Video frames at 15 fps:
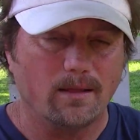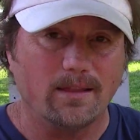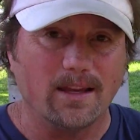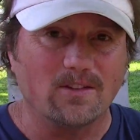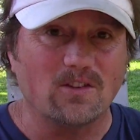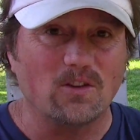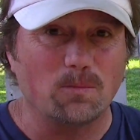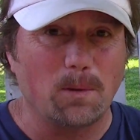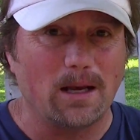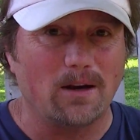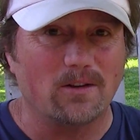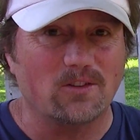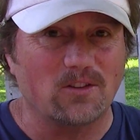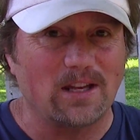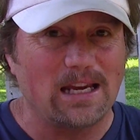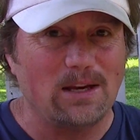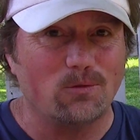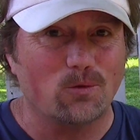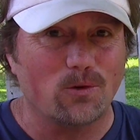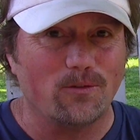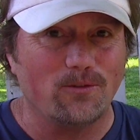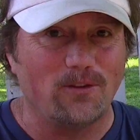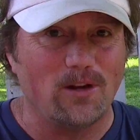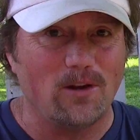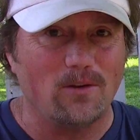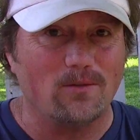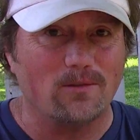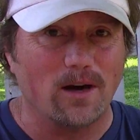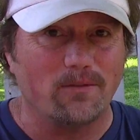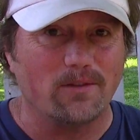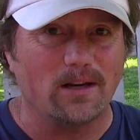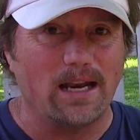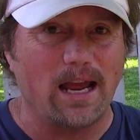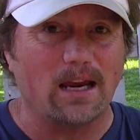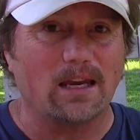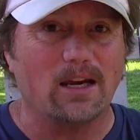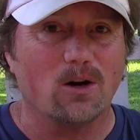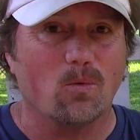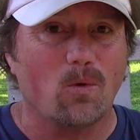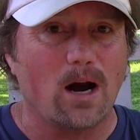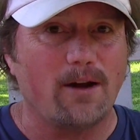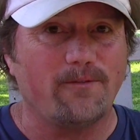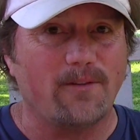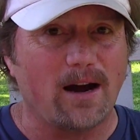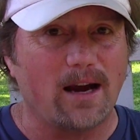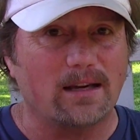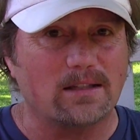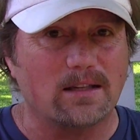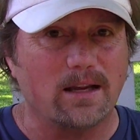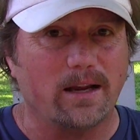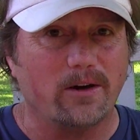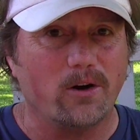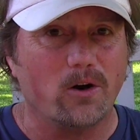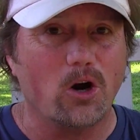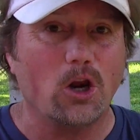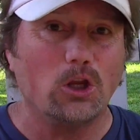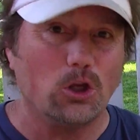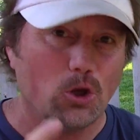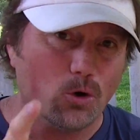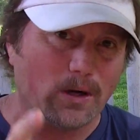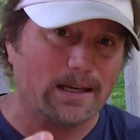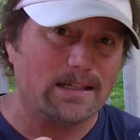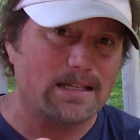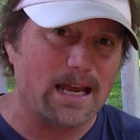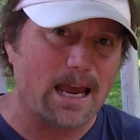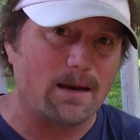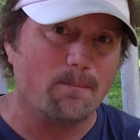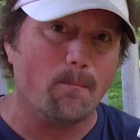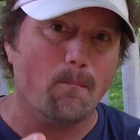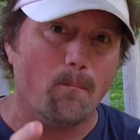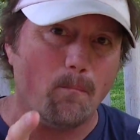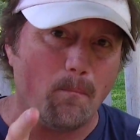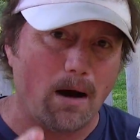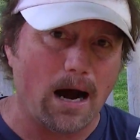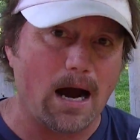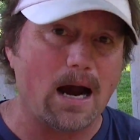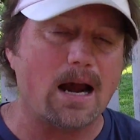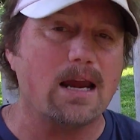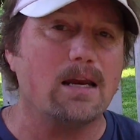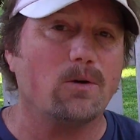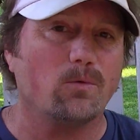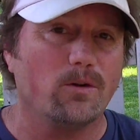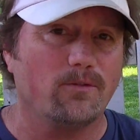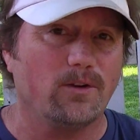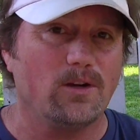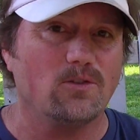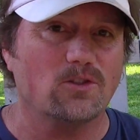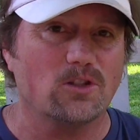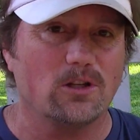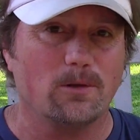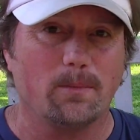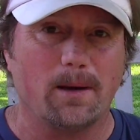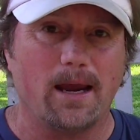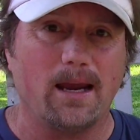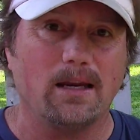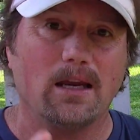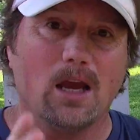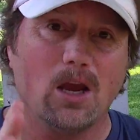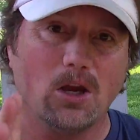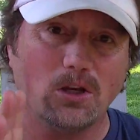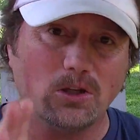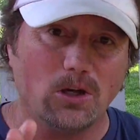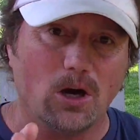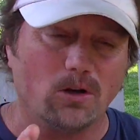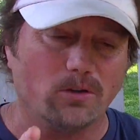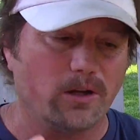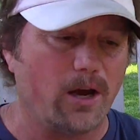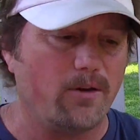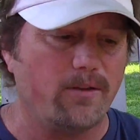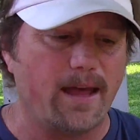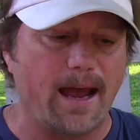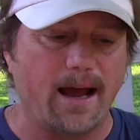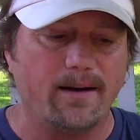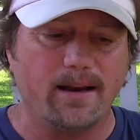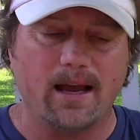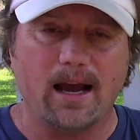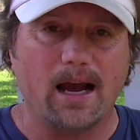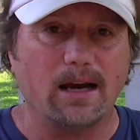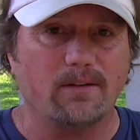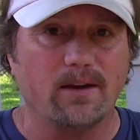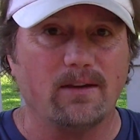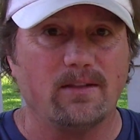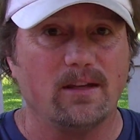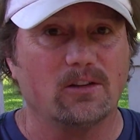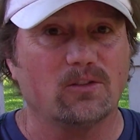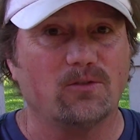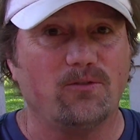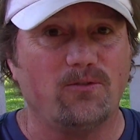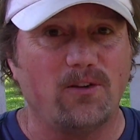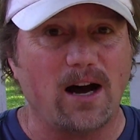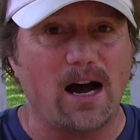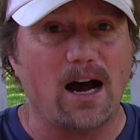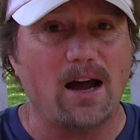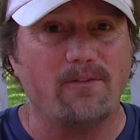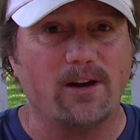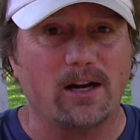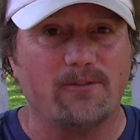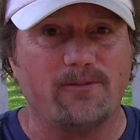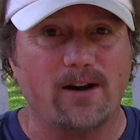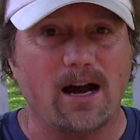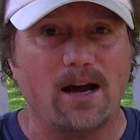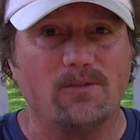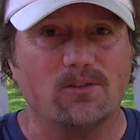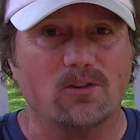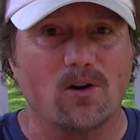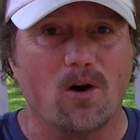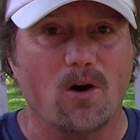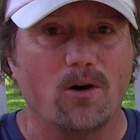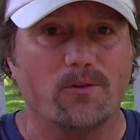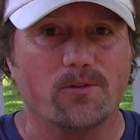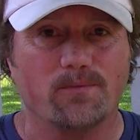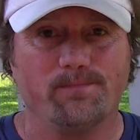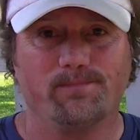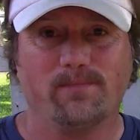this has been a Steve's review of the Netgear Wi-Fi Extender. You can take my reviews to the bank. Y'all know that. I give this 5 out of 5 stars.